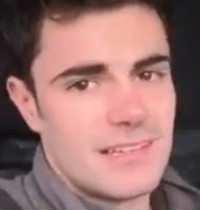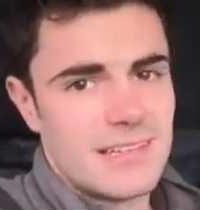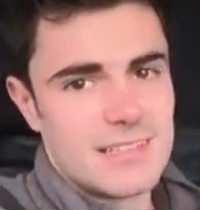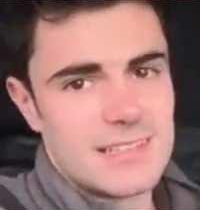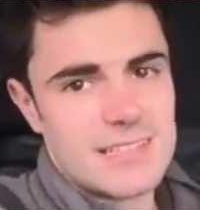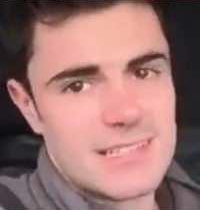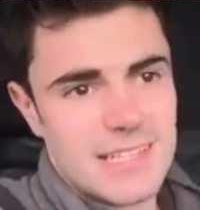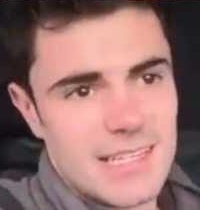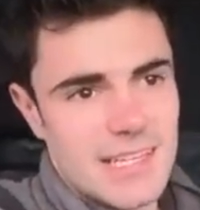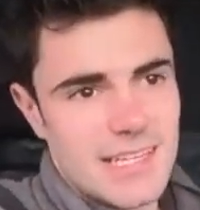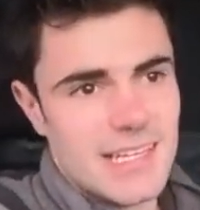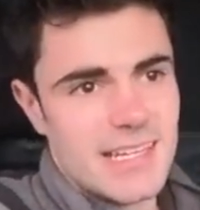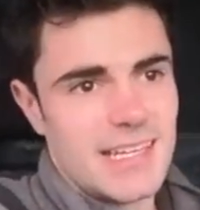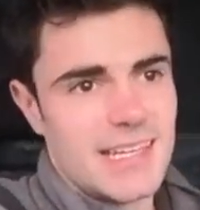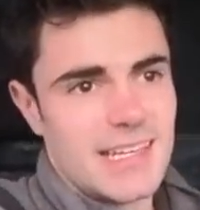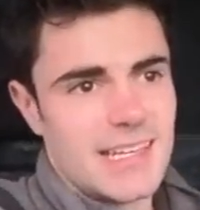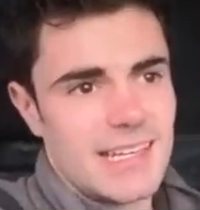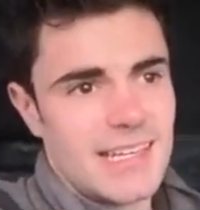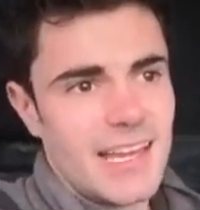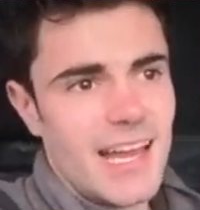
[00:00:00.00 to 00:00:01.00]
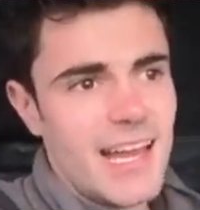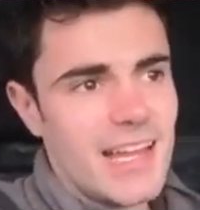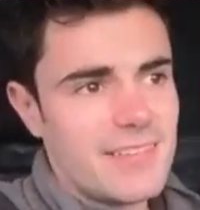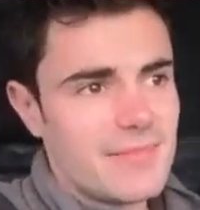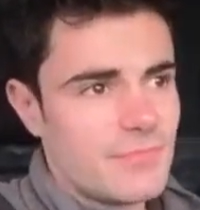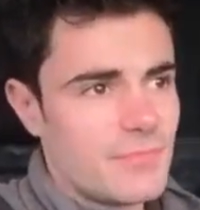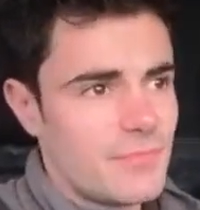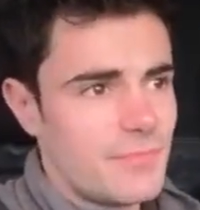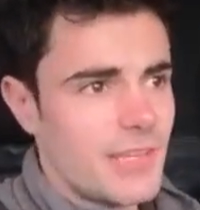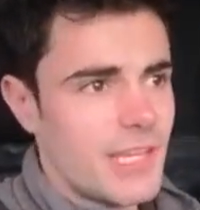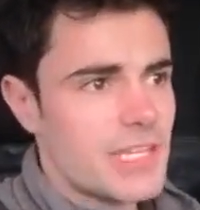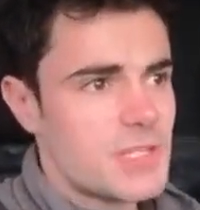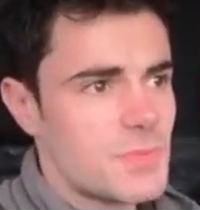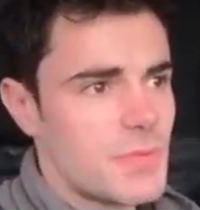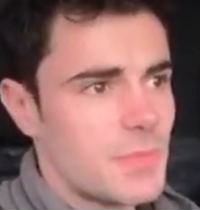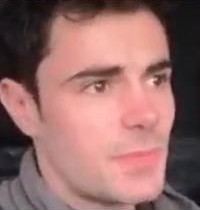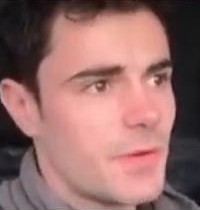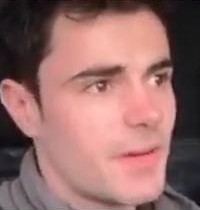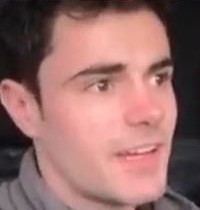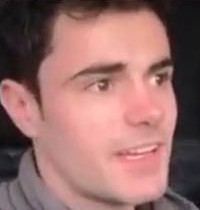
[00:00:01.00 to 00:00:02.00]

It's nice wee